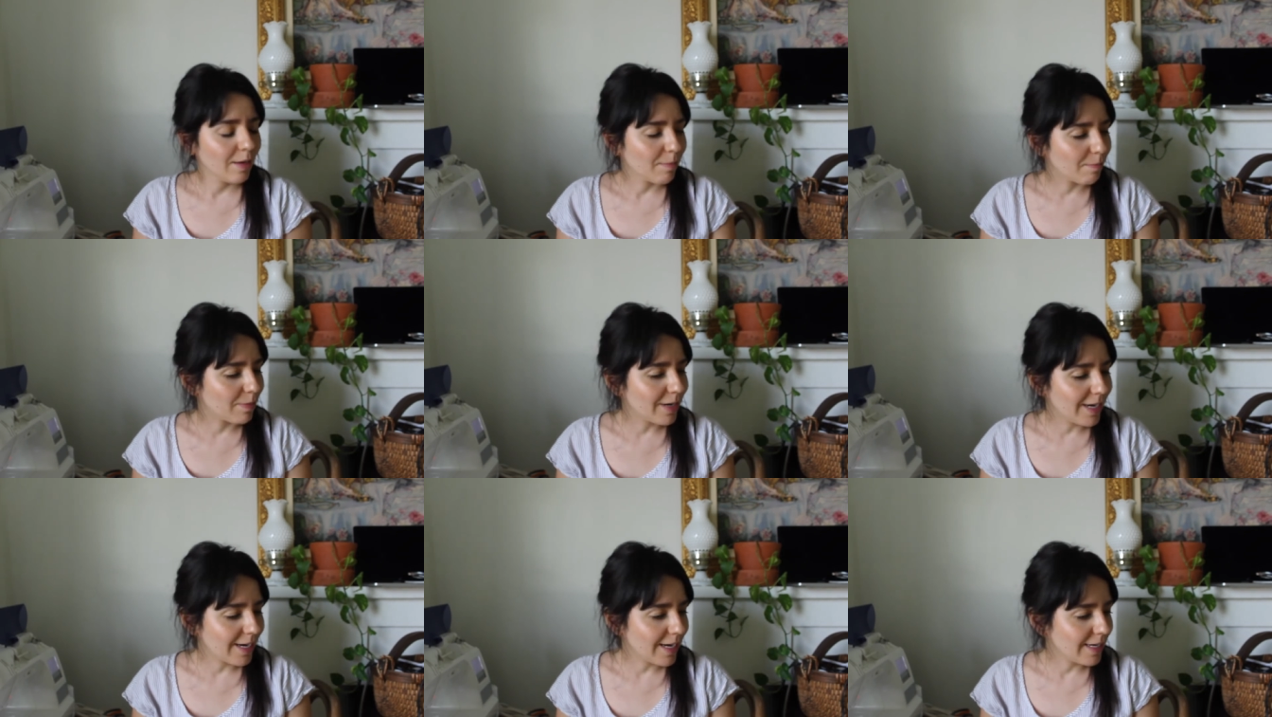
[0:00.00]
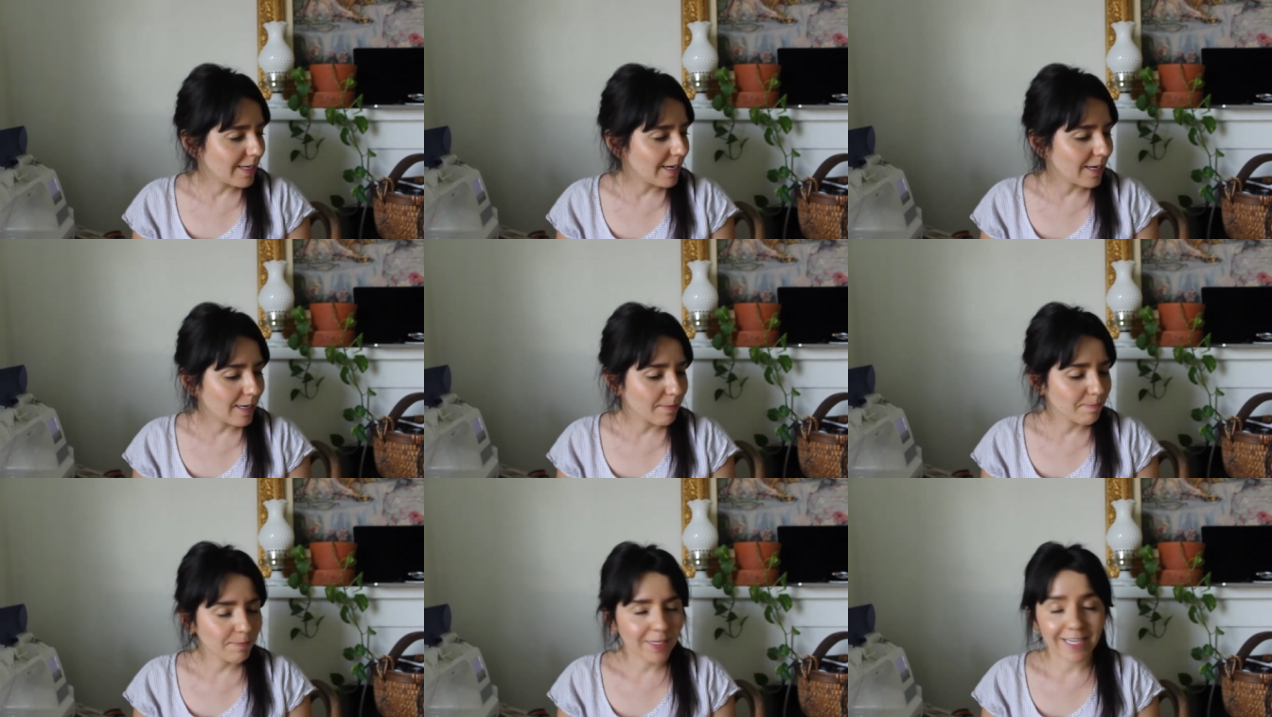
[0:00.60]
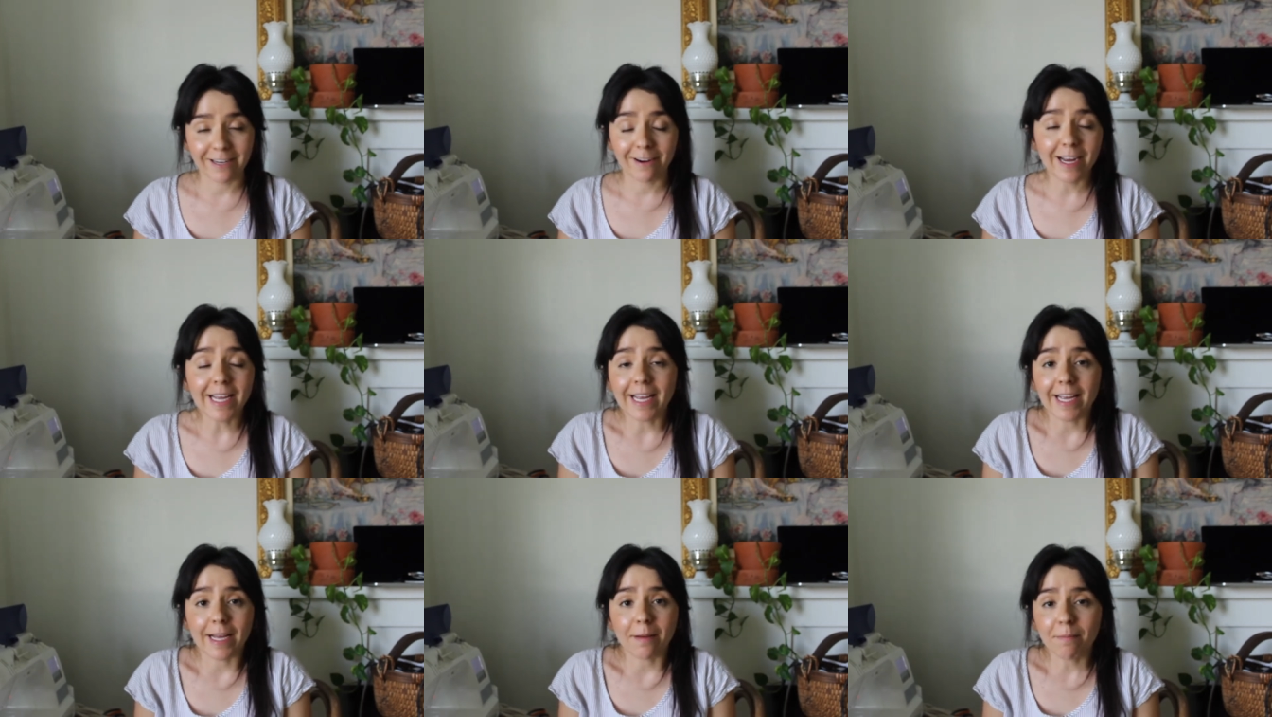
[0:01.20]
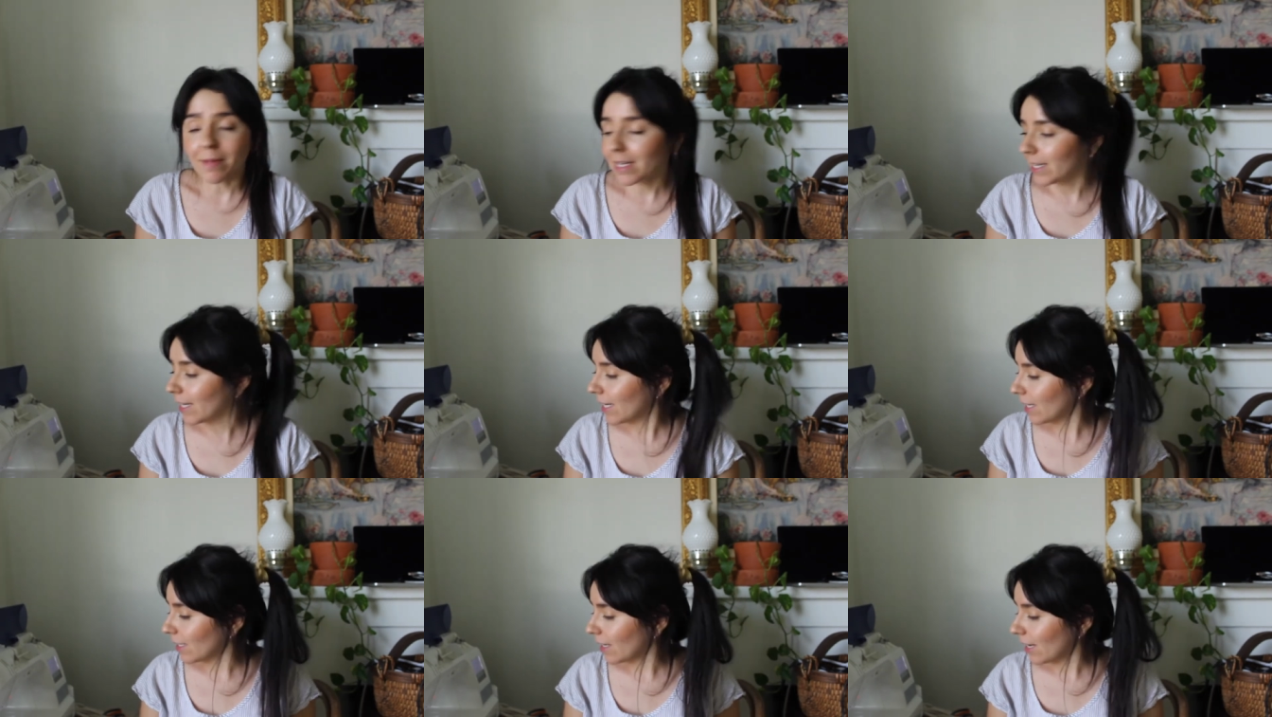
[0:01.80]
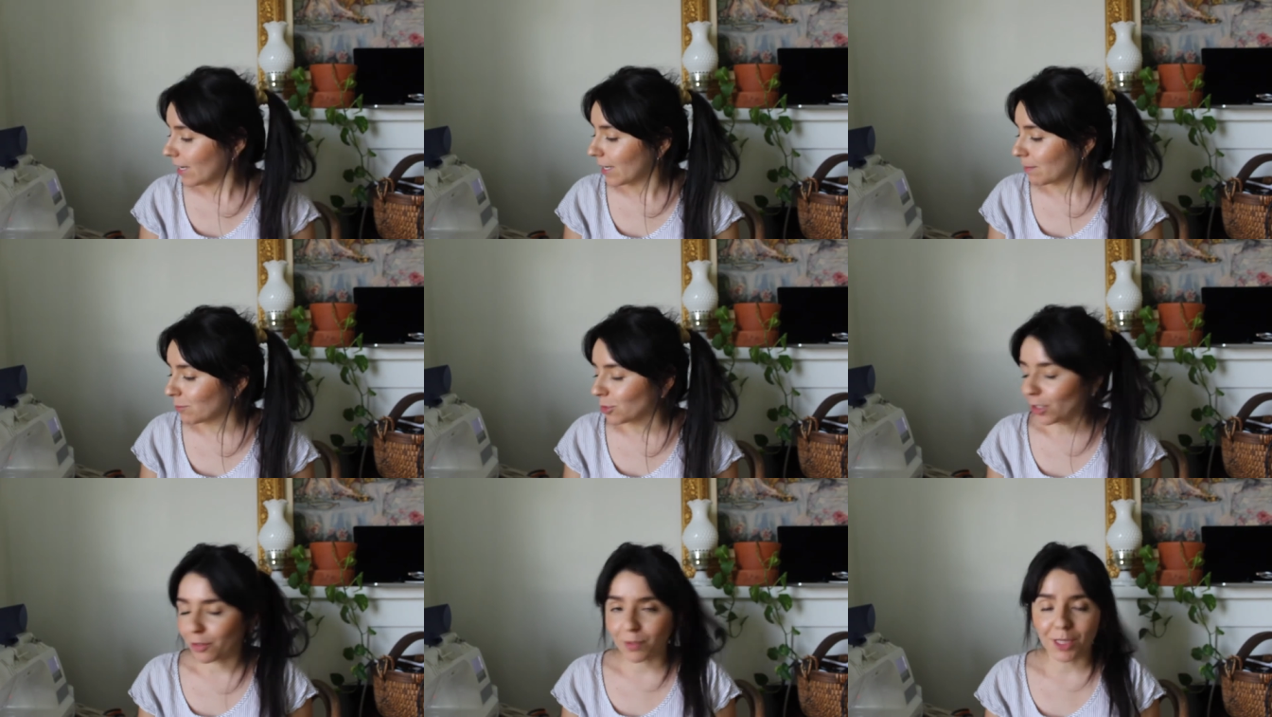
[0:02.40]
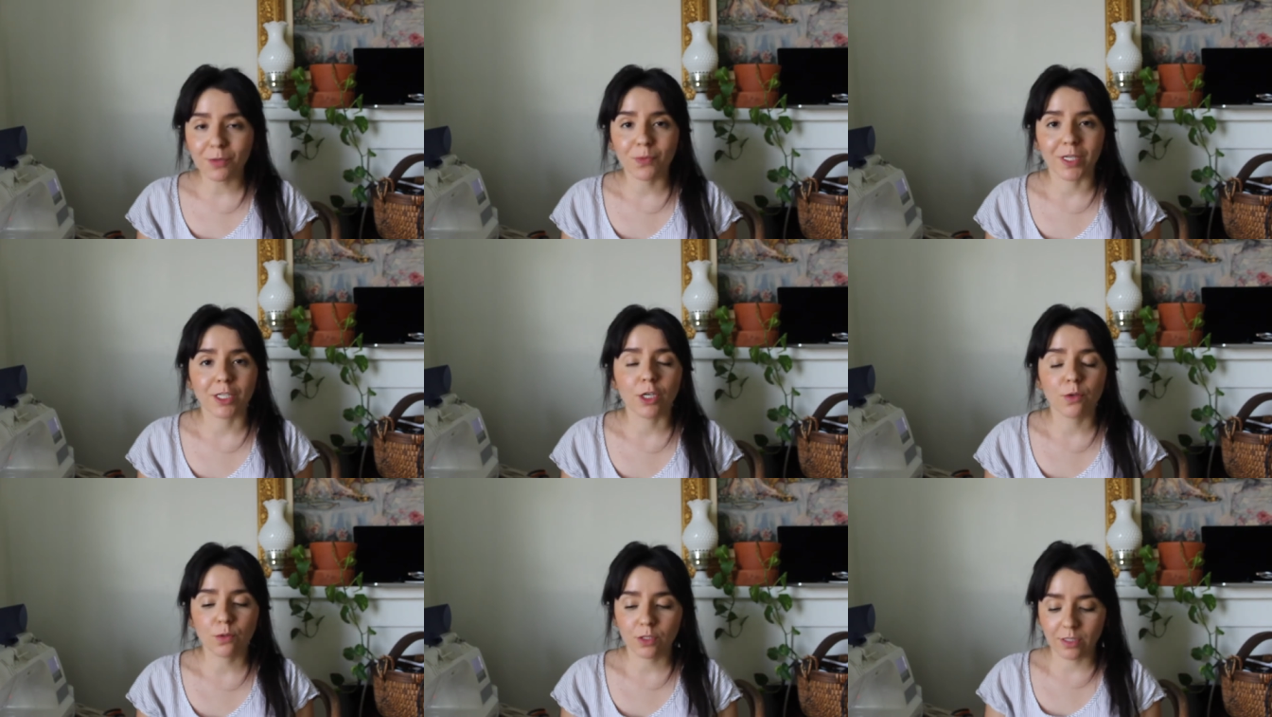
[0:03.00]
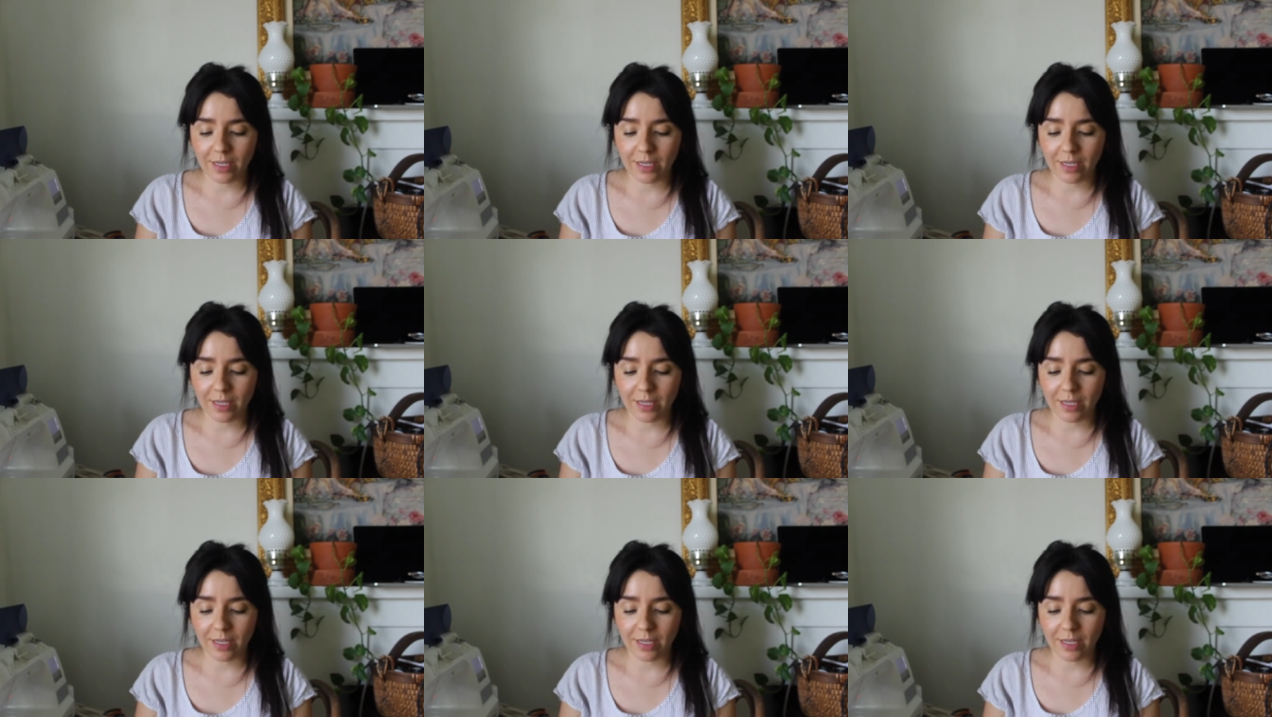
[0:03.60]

But um, here I am and I am done with the windows.